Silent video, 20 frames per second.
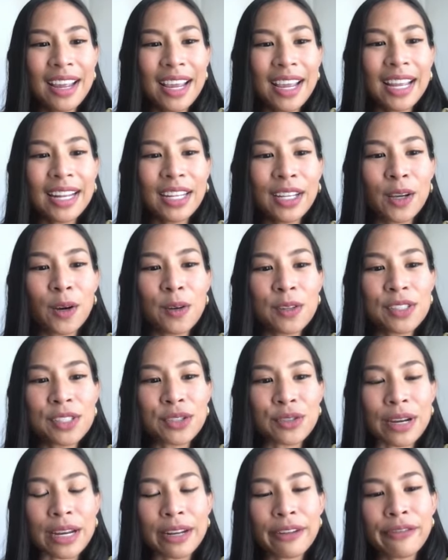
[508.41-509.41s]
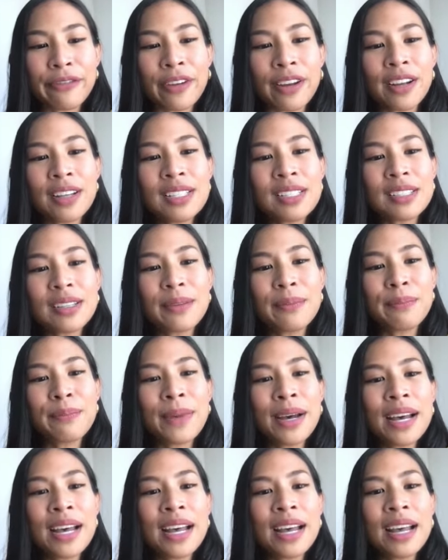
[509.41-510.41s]
It goes straight first,
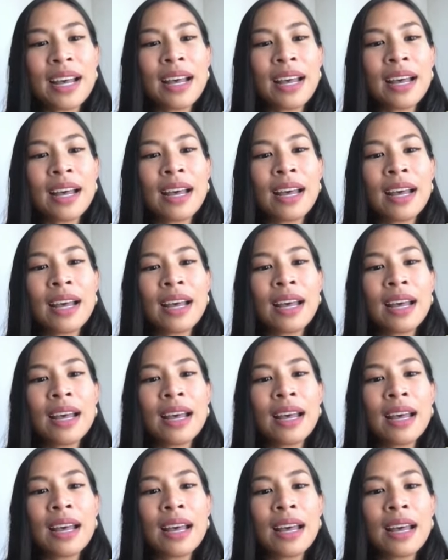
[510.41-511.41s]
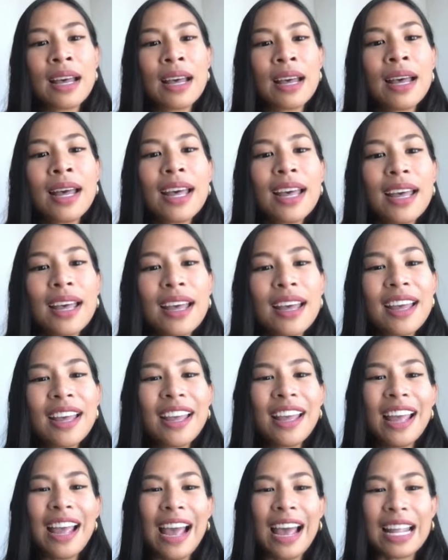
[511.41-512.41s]
ma,
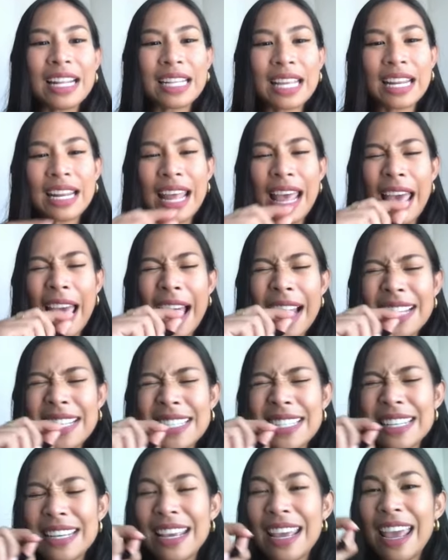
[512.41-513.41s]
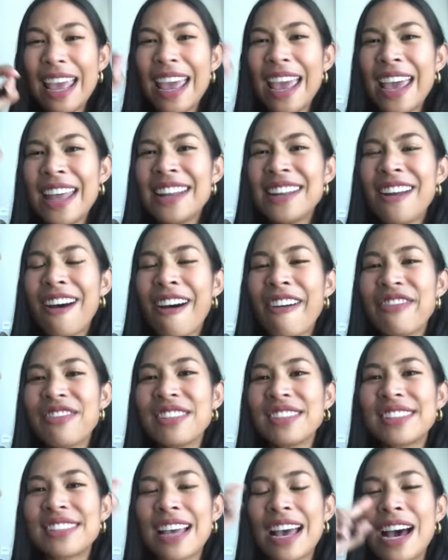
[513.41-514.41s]
and then at the end of the
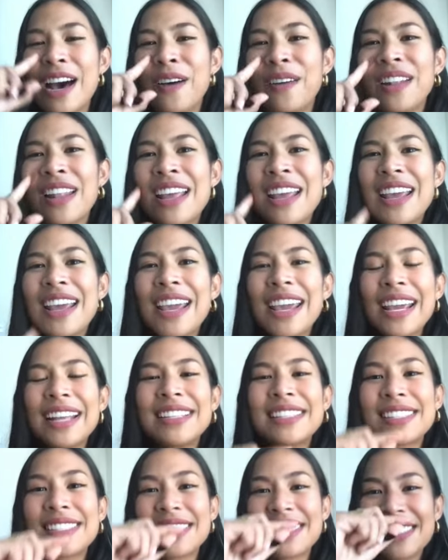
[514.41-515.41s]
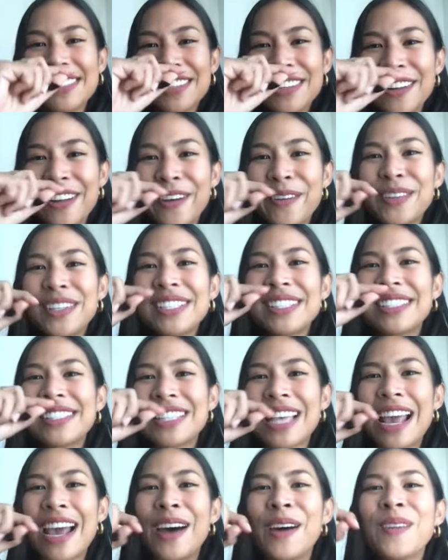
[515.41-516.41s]
sound, it's, you know, the
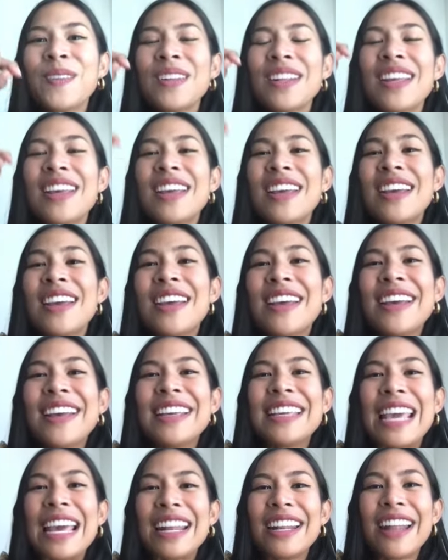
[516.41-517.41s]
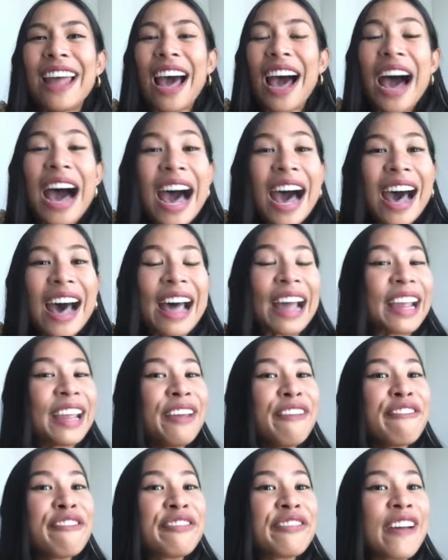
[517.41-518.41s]
sound get high
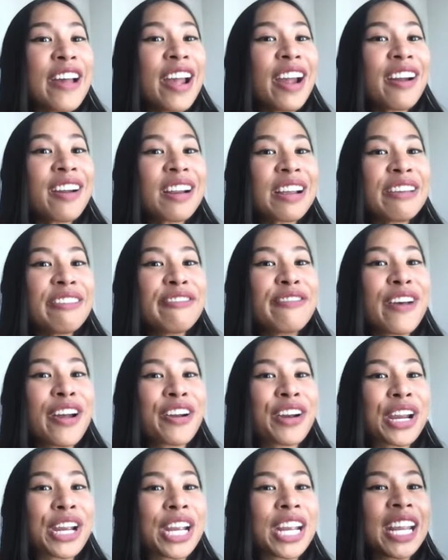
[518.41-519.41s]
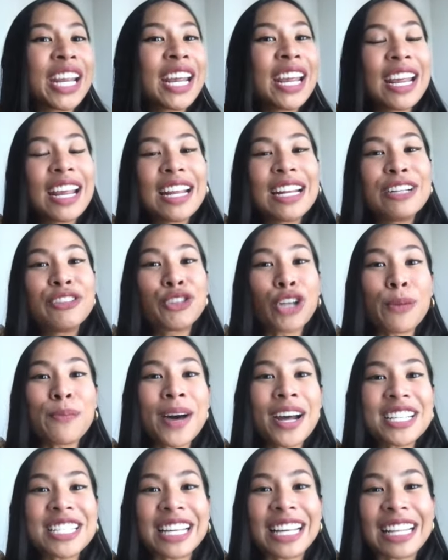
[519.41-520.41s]
very, very
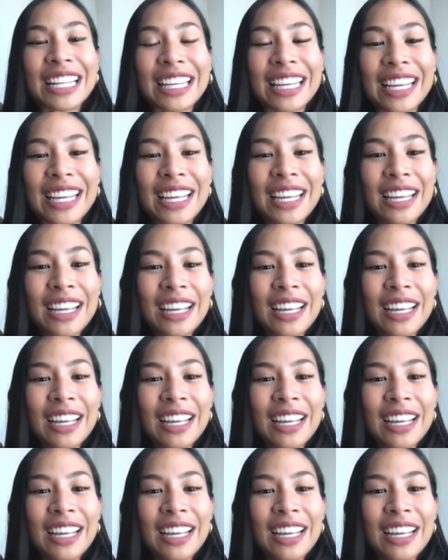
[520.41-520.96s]
dramatically.